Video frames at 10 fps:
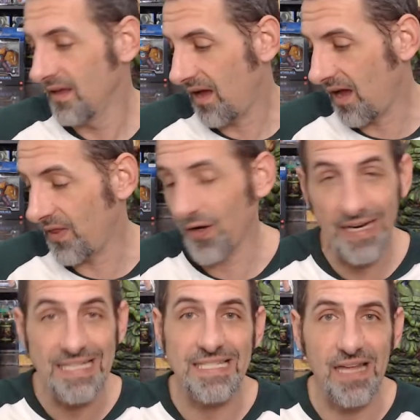They're
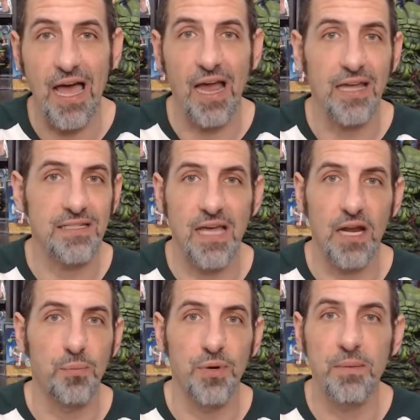in stock. It's not
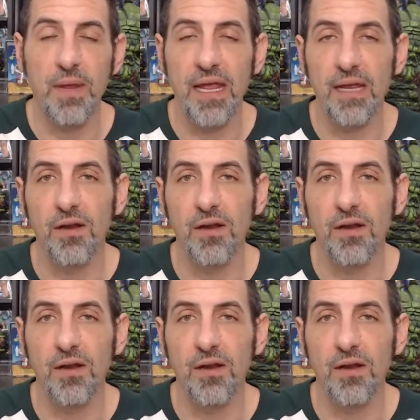a pre-made